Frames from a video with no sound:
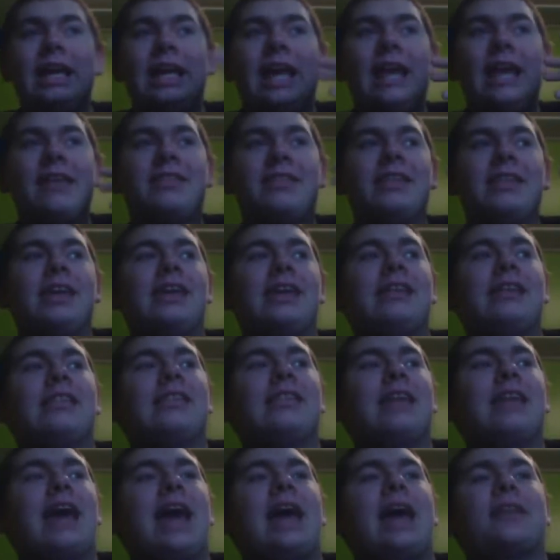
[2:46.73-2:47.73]
it's the
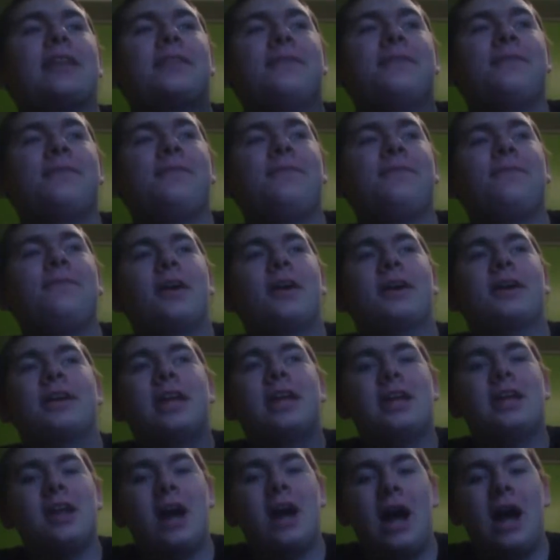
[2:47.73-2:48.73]
exact
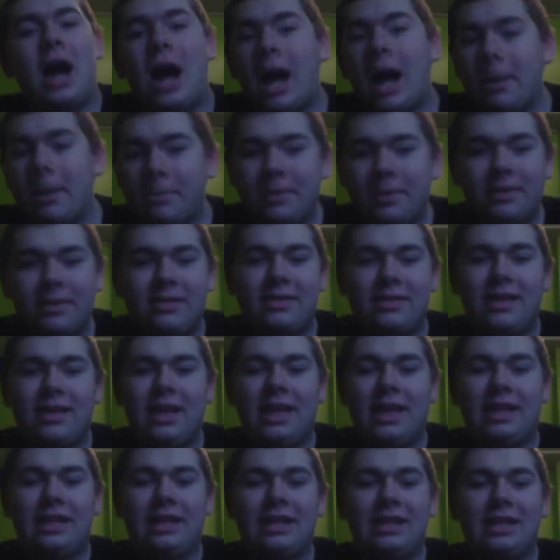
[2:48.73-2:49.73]
fucking
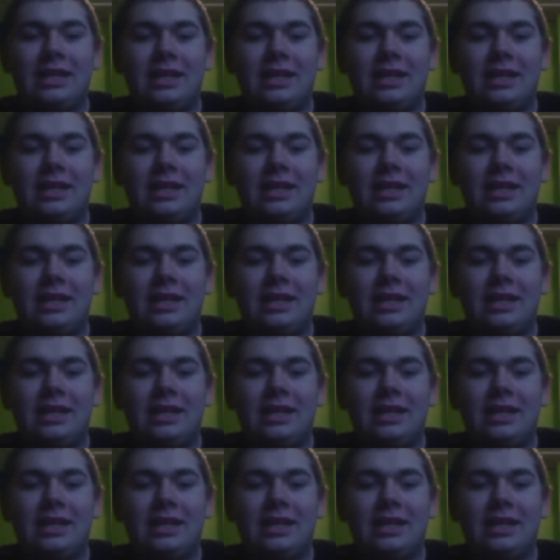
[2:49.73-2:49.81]
opposite